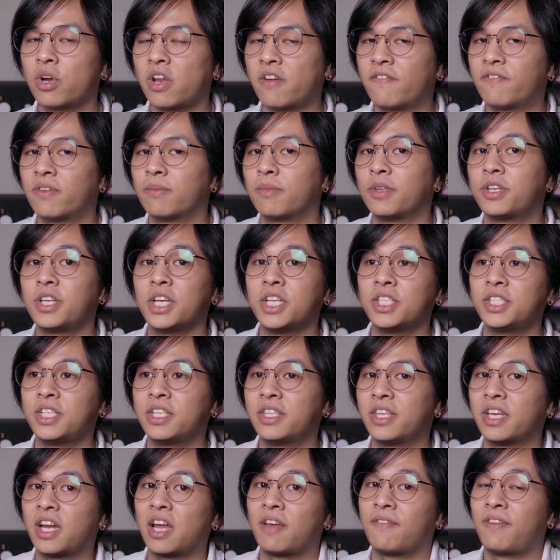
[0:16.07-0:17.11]
and from the testing
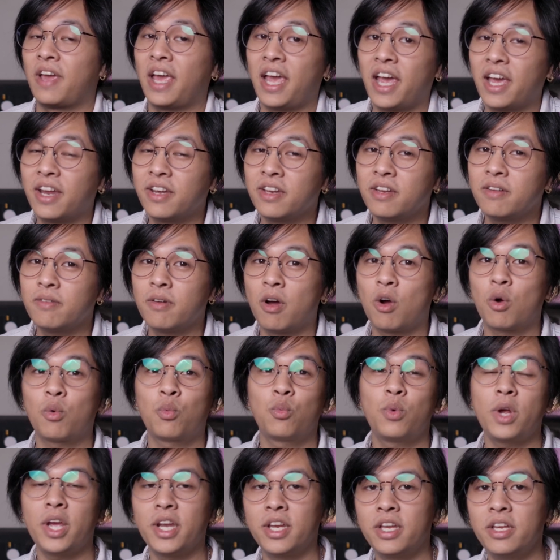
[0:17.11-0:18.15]
that I've had
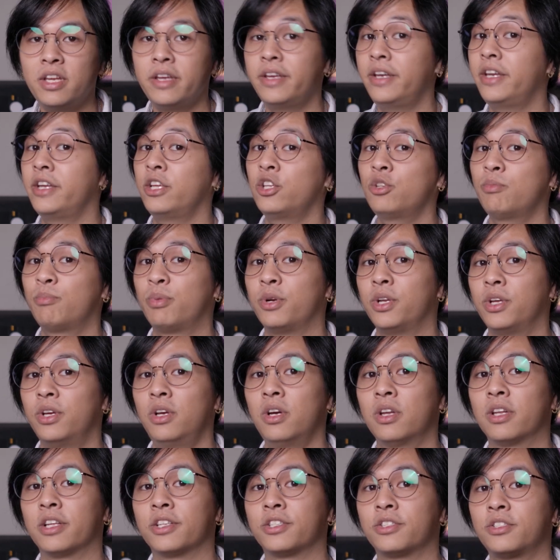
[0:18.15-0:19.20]
already, it is pretty
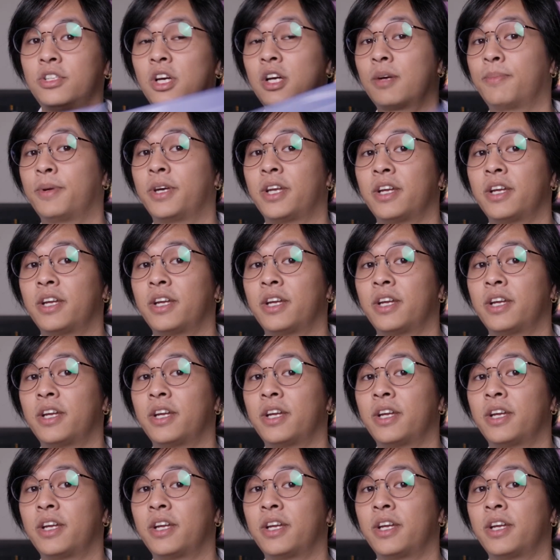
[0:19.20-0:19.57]
good. Let's talk about